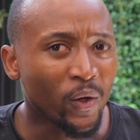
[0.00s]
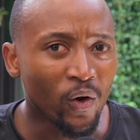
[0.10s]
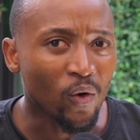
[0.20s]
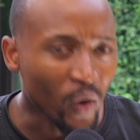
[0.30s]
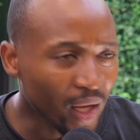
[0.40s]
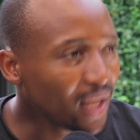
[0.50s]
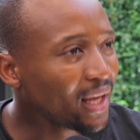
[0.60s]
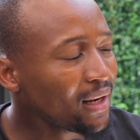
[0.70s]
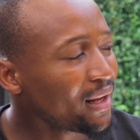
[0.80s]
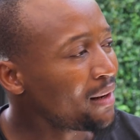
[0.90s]
going
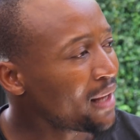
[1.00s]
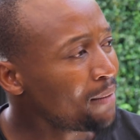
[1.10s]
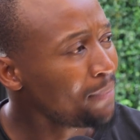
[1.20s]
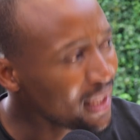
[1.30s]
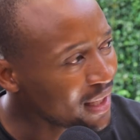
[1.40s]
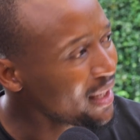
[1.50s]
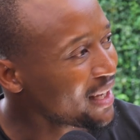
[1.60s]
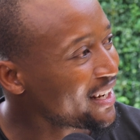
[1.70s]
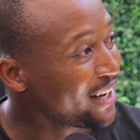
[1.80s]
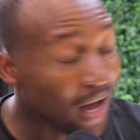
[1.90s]
and making
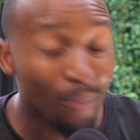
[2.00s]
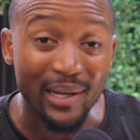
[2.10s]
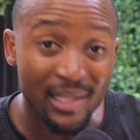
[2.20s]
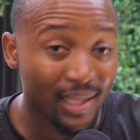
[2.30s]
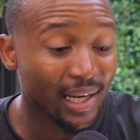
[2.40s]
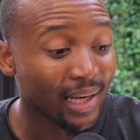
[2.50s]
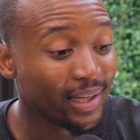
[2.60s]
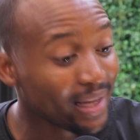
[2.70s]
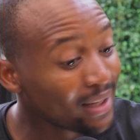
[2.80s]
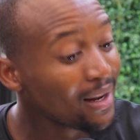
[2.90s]
it. Now, particularly
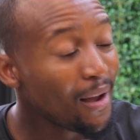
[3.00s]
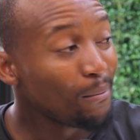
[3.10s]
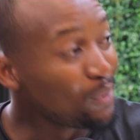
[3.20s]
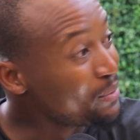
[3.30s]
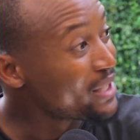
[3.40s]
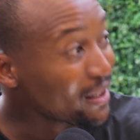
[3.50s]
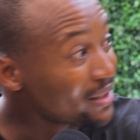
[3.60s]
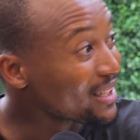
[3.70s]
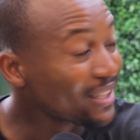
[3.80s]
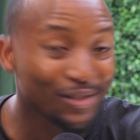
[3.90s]
that Bloem
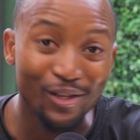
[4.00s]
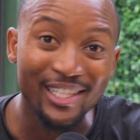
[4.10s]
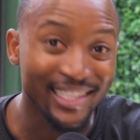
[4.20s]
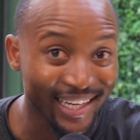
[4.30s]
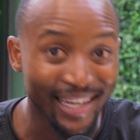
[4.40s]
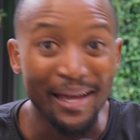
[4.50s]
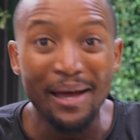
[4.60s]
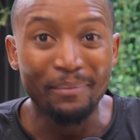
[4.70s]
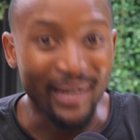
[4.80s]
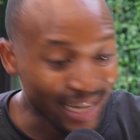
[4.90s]
Celtic is not here.
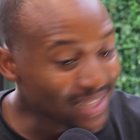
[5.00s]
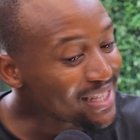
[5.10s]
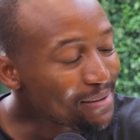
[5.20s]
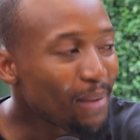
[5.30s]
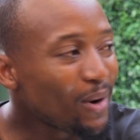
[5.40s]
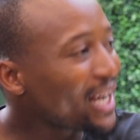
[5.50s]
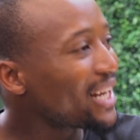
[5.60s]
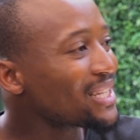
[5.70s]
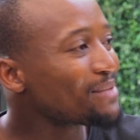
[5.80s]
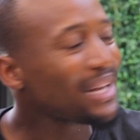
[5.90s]
But Ratse Babo
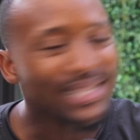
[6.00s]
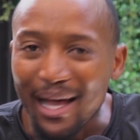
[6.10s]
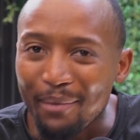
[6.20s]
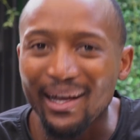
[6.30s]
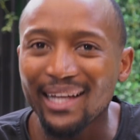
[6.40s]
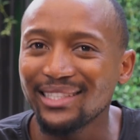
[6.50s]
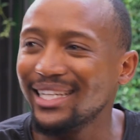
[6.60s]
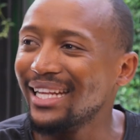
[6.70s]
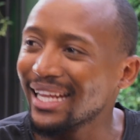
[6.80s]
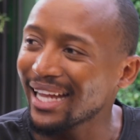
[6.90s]
Karasbaza, Magadi
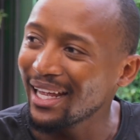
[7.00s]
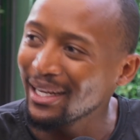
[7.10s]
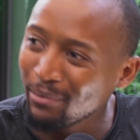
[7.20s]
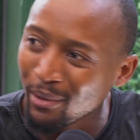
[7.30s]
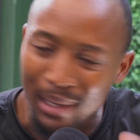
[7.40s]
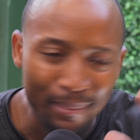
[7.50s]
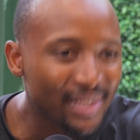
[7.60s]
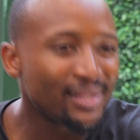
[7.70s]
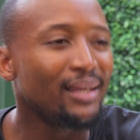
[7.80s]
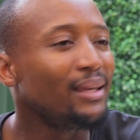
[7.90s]
General, Bo Mama
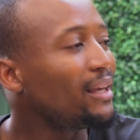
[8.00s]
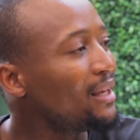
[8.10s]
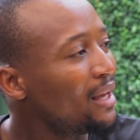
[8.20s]
Sinki,